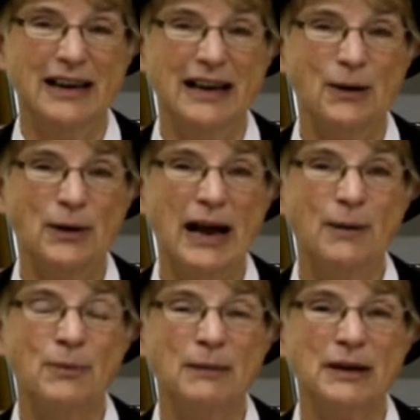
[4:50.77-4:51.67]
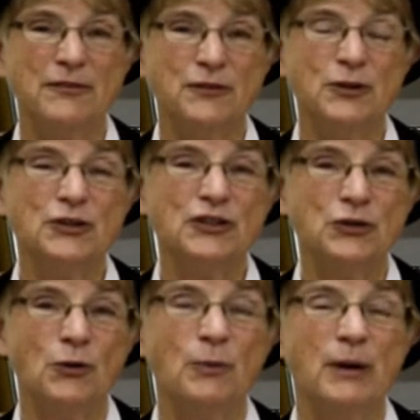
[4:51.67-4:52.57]
And I went out and bought my first
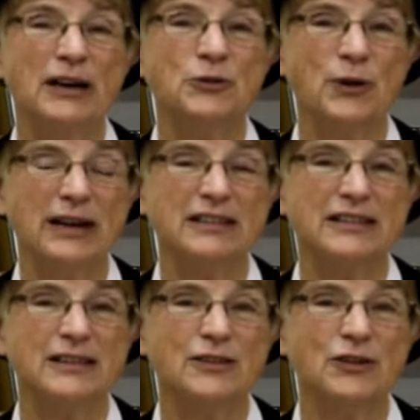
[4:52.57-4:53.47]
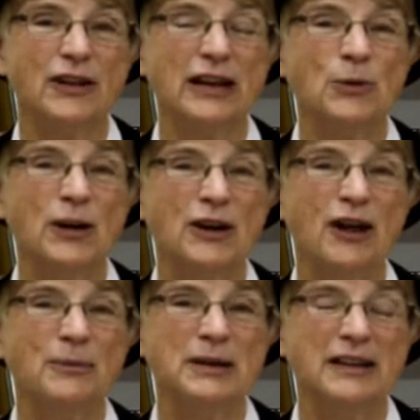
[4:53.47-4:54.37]
store bought dress. So they quit
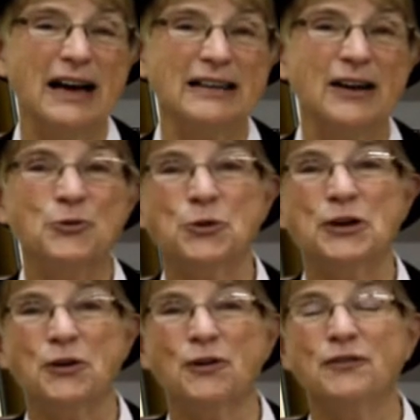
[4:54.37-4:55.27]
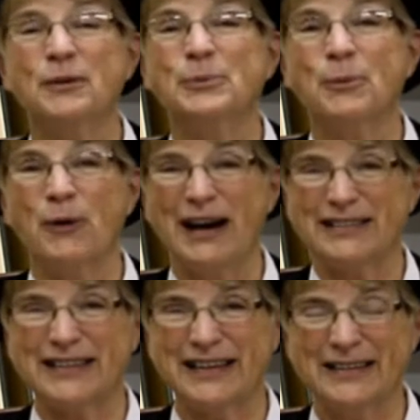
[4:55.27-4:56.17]
calling me that country girl from
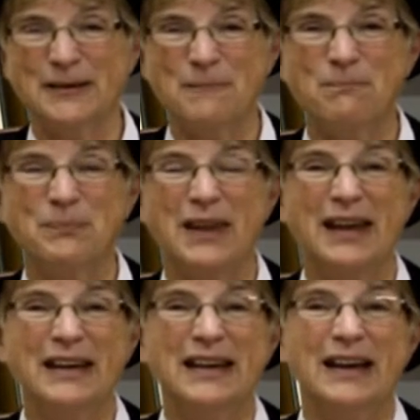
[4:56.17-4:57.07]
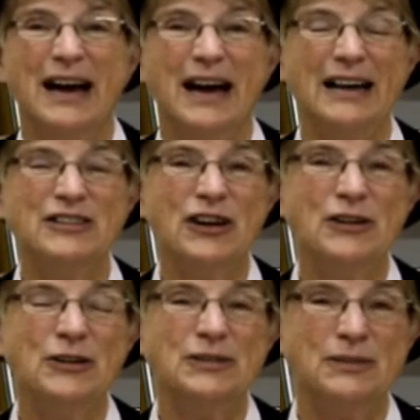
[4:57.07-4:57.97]
Nebraska. I
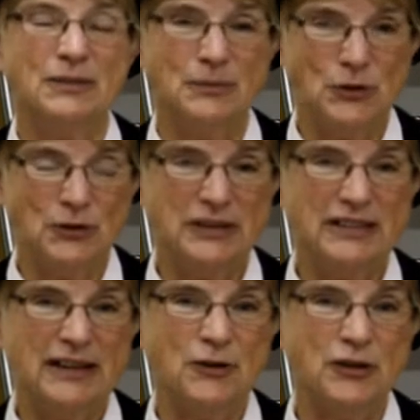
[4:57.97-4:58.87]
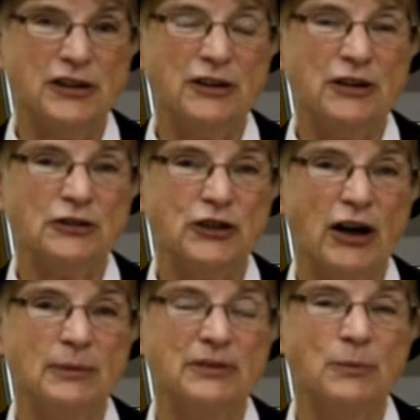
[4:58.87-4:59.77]
started doing the secretarial
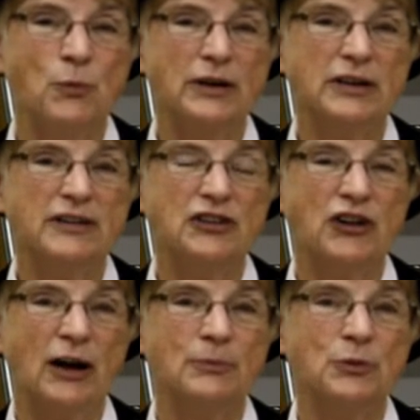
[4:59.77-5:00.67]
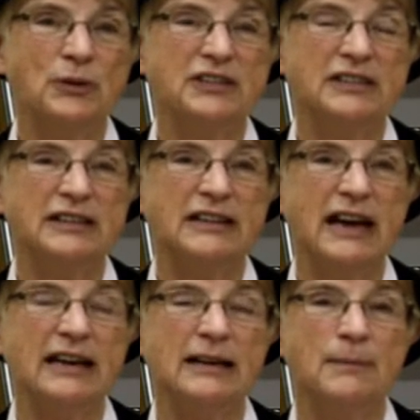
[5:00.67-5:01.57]
jobs, and one of the jobs was to
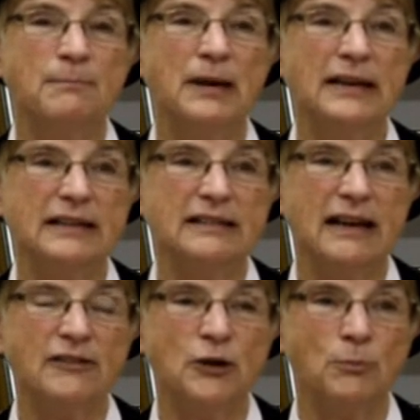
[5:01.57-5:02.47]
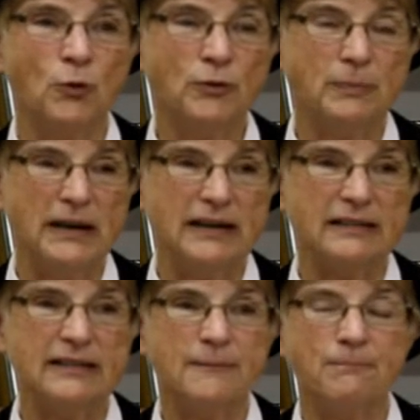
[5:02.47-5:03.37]
take minutes at their board meetings.